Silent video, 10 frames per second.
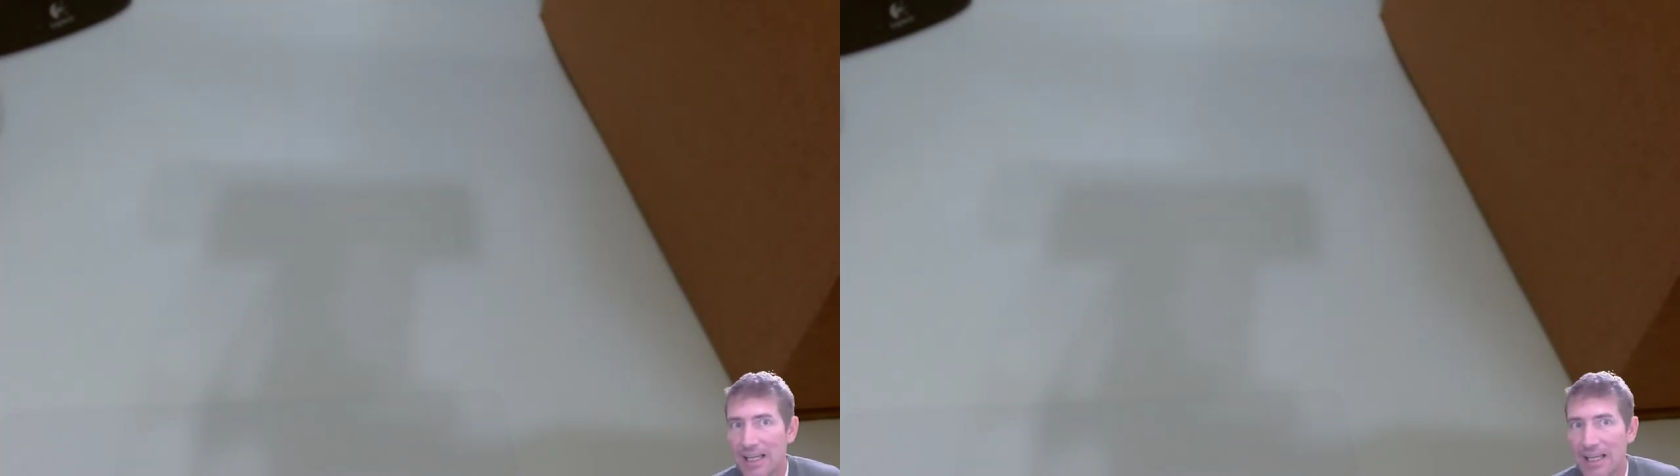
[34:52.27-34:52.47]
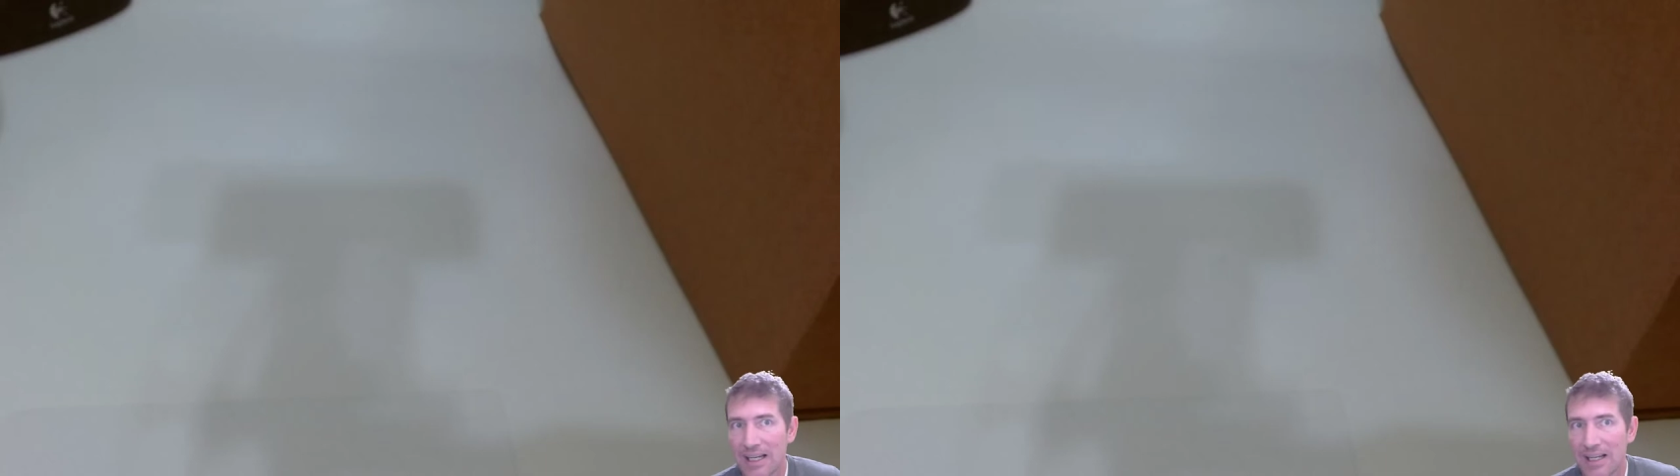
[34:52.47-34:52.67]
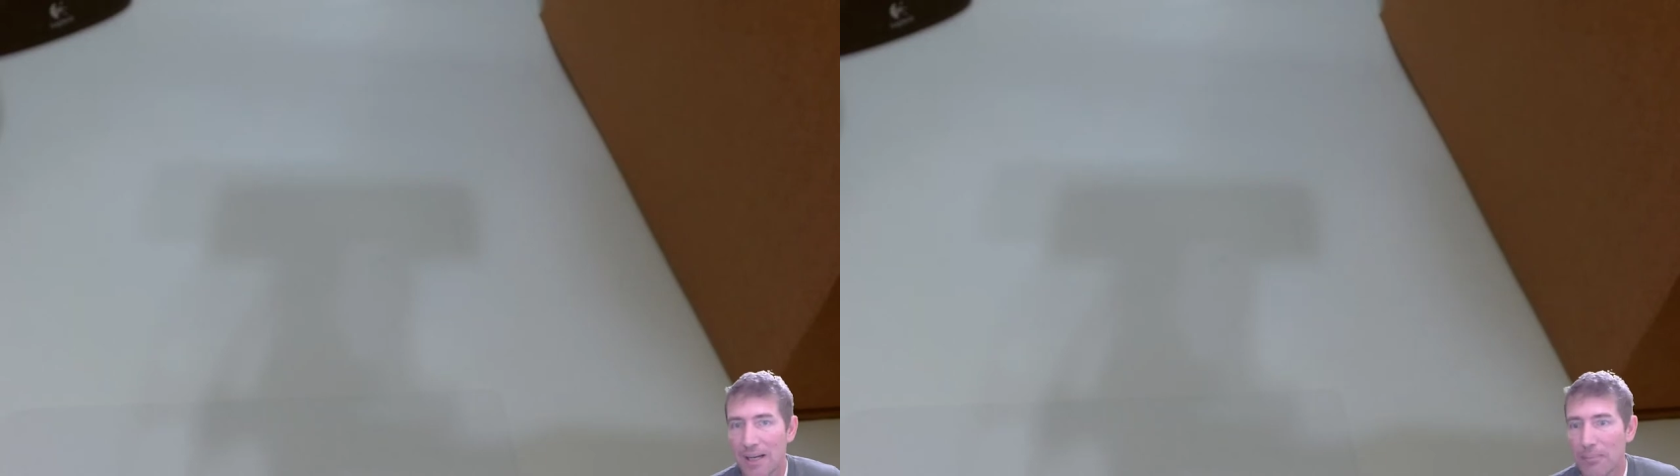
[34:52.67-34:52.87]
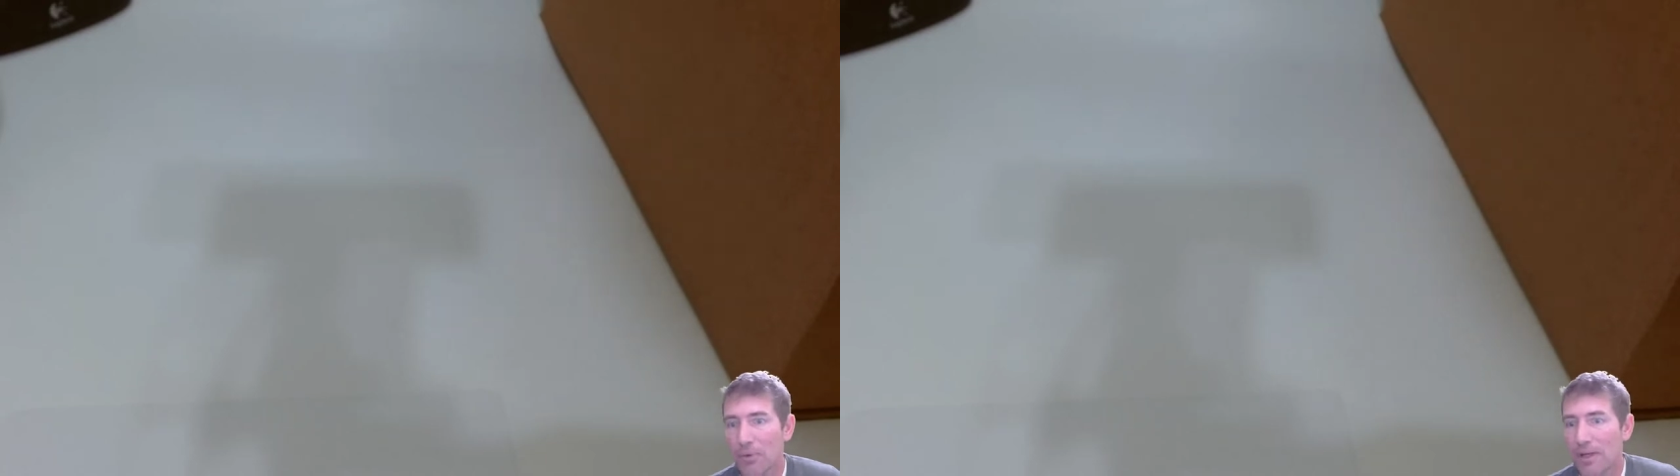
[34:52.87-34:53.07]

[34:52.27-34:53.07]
and a couple